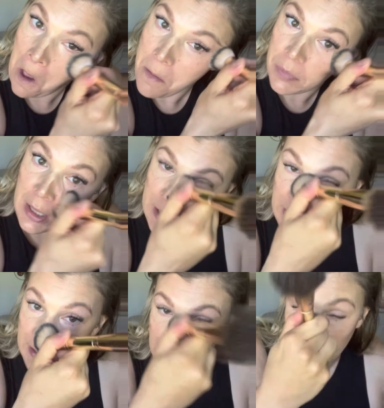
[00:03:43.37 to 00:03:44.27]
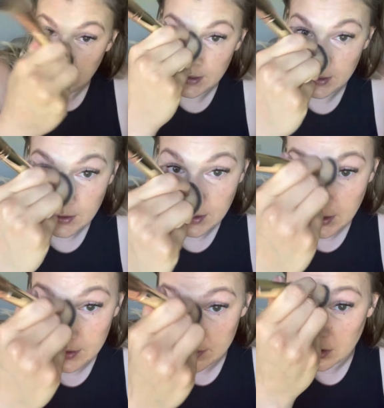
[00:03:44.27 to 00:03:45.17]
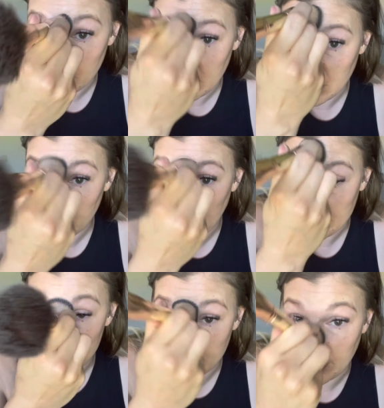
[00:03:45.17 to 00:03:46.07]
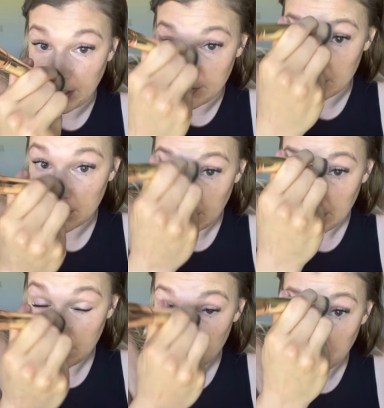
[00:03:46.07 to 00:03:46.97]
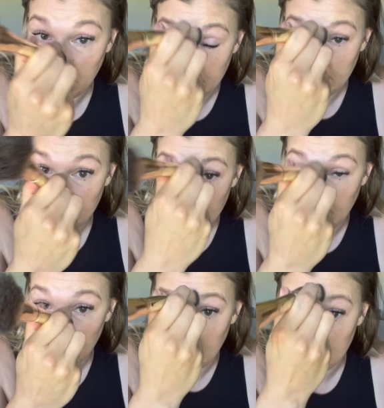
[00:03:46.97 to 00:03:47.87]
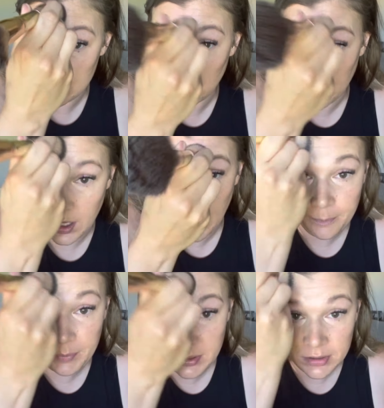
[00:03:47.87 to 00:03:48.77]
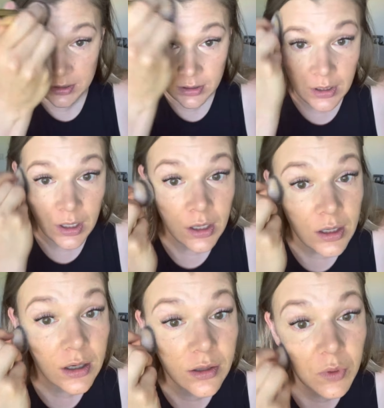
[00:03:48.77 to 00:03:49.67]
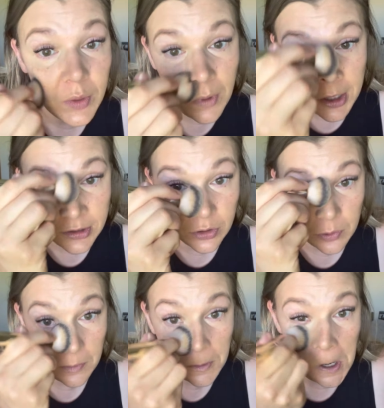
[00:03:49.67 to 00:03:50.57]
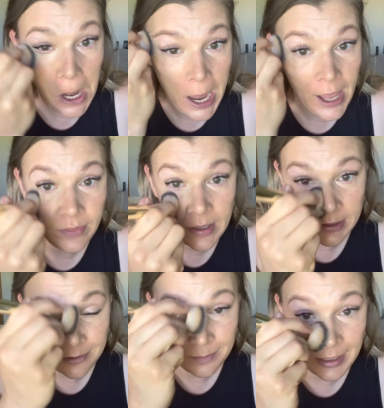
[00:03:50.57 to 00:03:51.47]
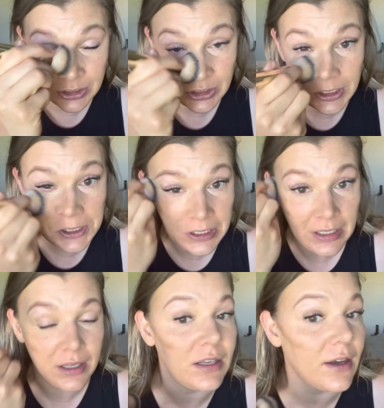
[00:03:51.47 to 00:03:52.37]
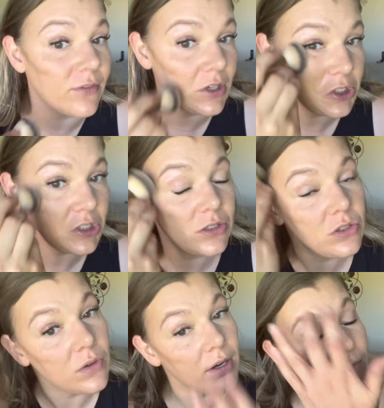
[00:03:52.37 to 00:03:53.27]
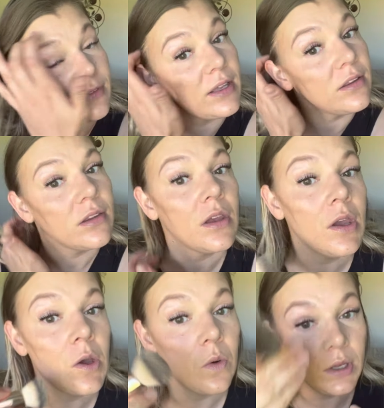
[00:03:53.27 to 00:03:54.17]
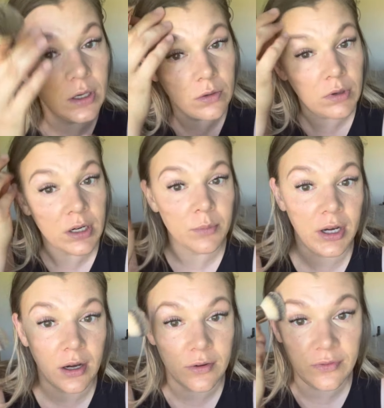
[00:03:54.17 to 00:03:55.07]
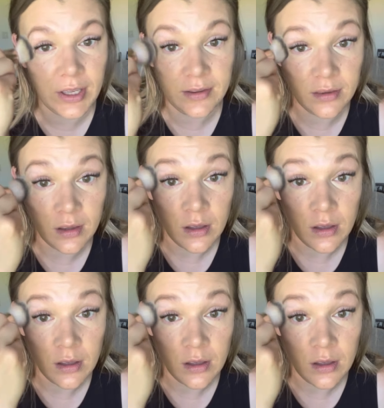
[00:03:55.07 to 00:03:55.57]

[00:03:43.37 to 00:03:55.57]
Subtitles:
Blending is gonna be your best friend. Blending that contour up, because we want to add that dimension and definition to our face. We don't want to bring our face